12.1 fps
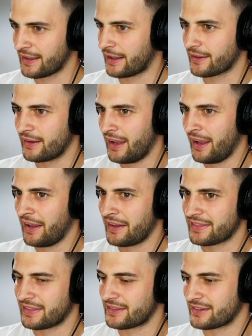Like,
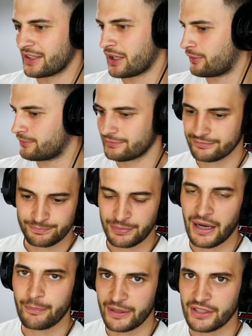you know,
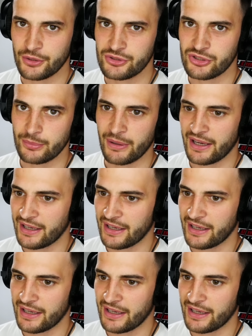part of being a YouTuber